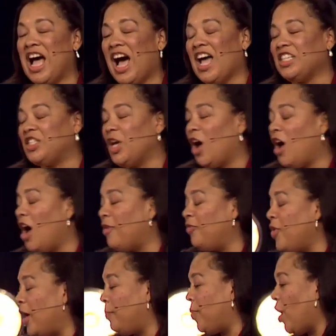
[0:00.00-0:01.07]
I saw
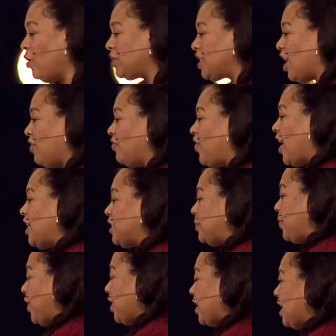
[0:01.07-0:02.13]
a post on
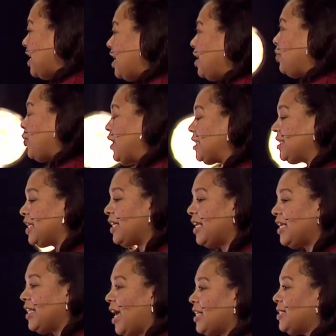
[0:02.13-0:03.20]
Facebook
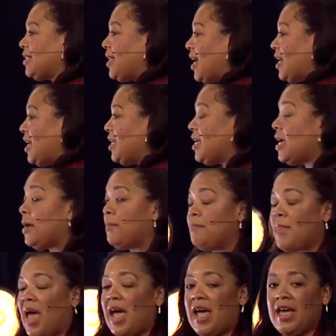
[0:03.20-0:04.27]
recently that stated,
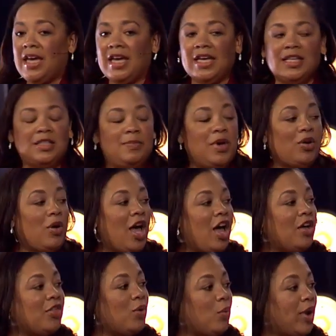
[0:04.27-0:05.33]
May is Mental
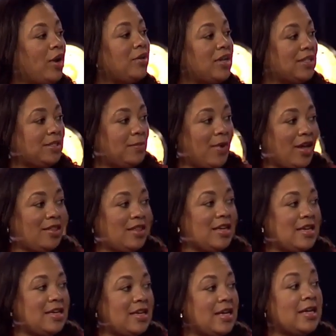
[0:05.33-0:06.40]
Health Awareness Month.
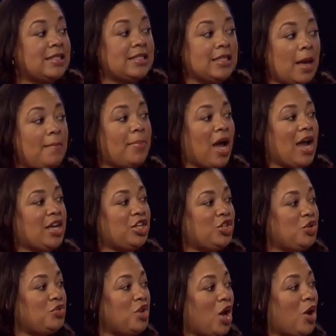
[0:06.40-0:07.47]
Somebody
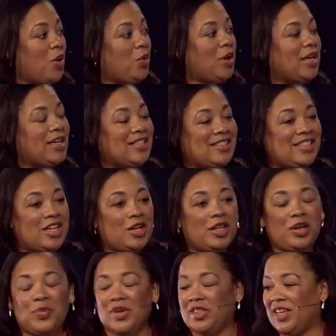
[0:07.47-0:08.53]
you know is
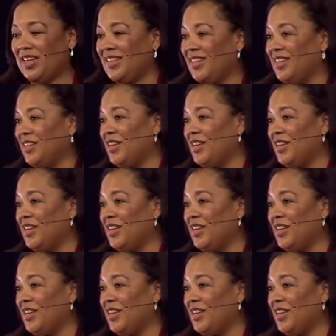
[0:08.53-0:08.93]
dealing with it.